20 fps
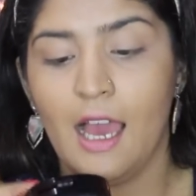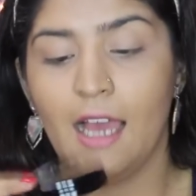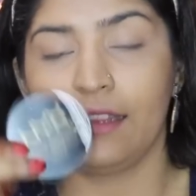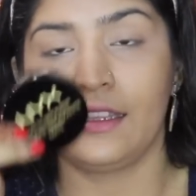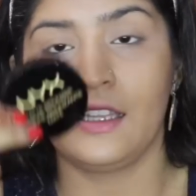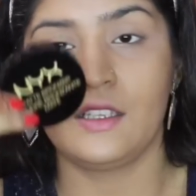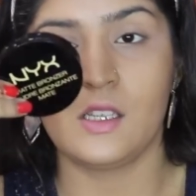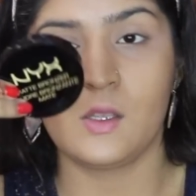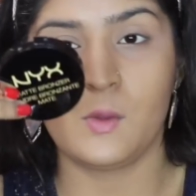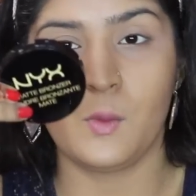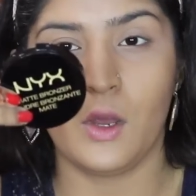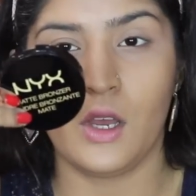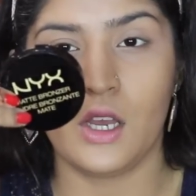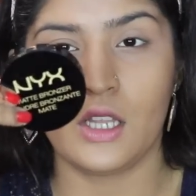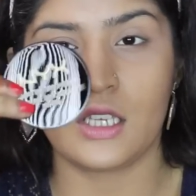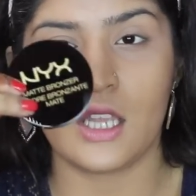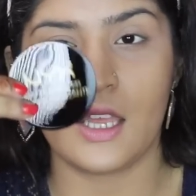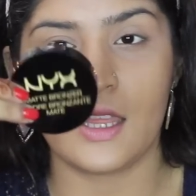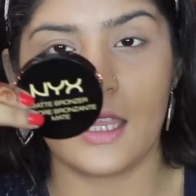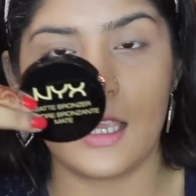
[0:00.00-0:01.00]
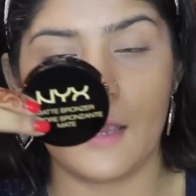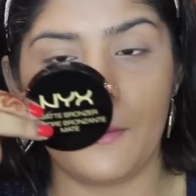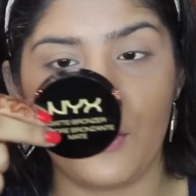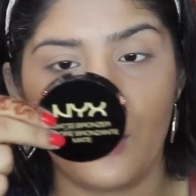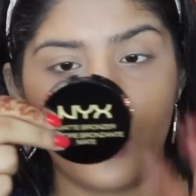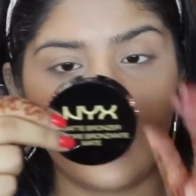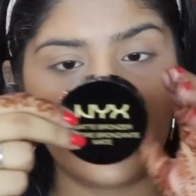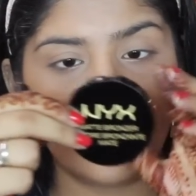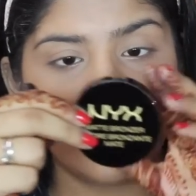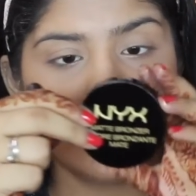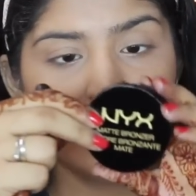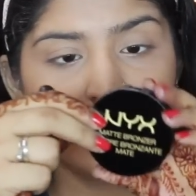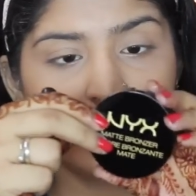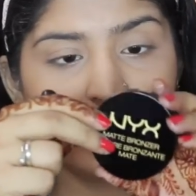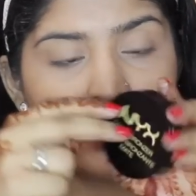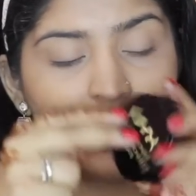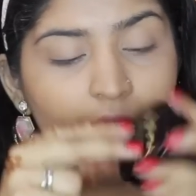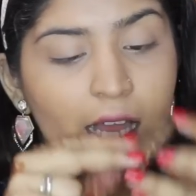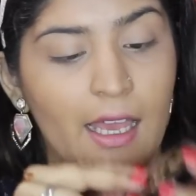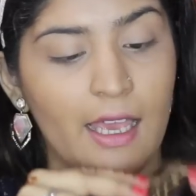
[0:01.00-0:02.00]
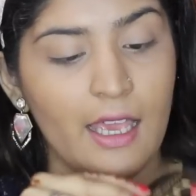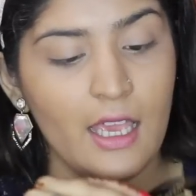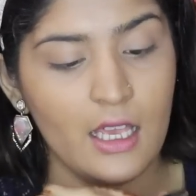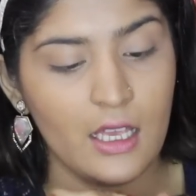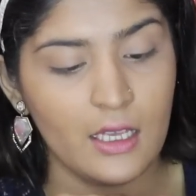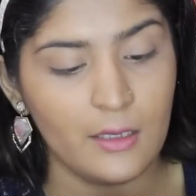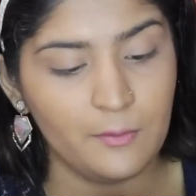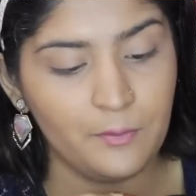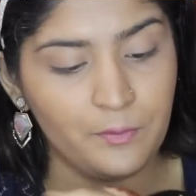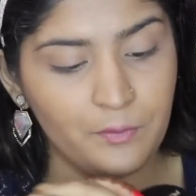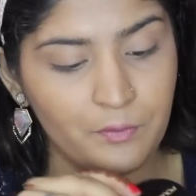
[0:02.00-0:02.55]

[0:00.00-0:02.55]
And this is what the bronzer looks like.